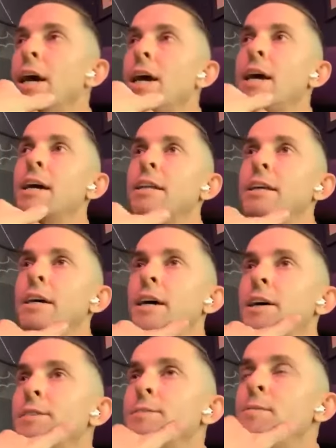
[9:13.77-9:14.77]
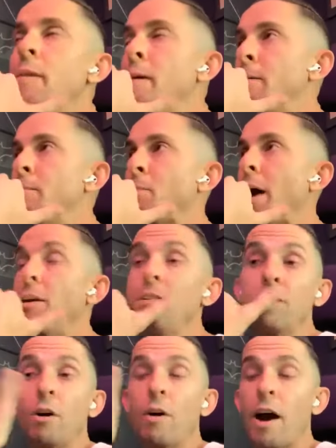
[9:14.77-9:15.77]
And I don't
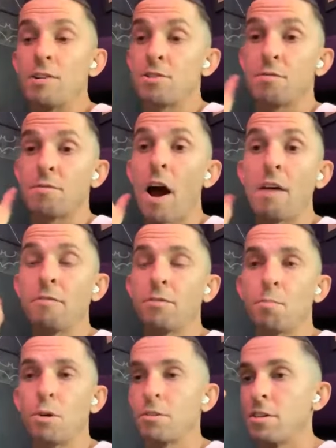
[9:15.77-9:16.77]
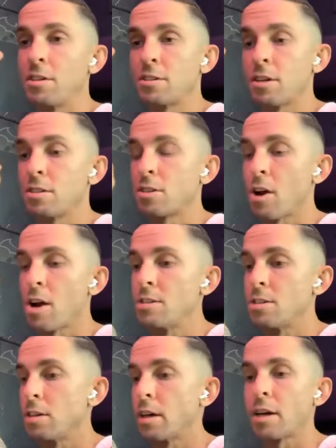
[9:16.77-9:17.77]
even know how I survived Brooklyn. It's
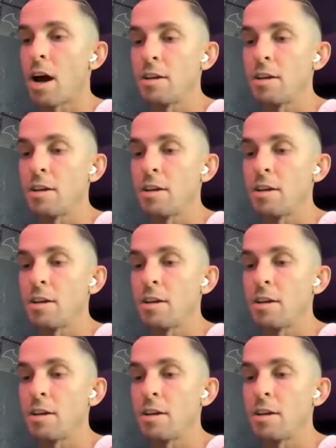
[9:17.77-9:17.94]
crazy. Like,